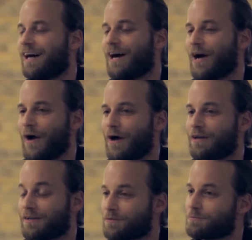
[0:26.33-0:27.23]

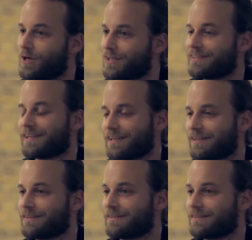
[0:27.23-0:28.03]
There was marketing